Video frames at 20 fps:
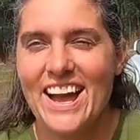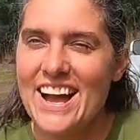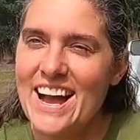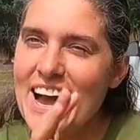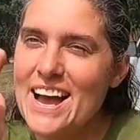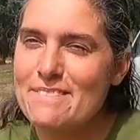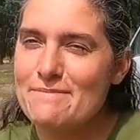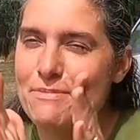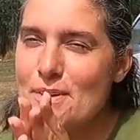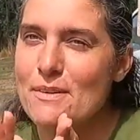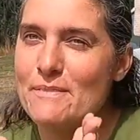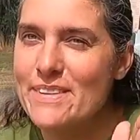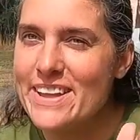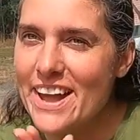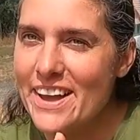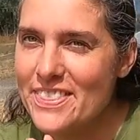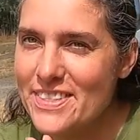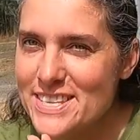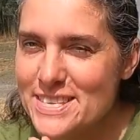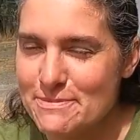can't put
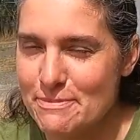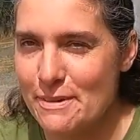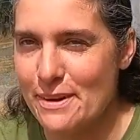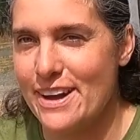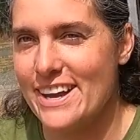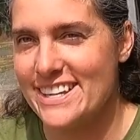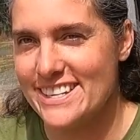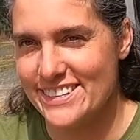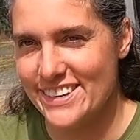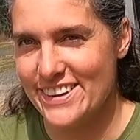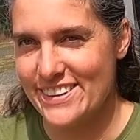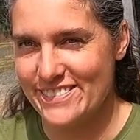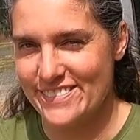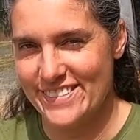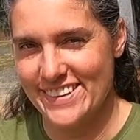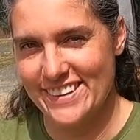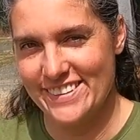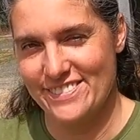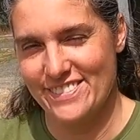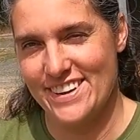me on the spot. I don't
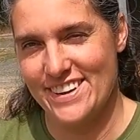work.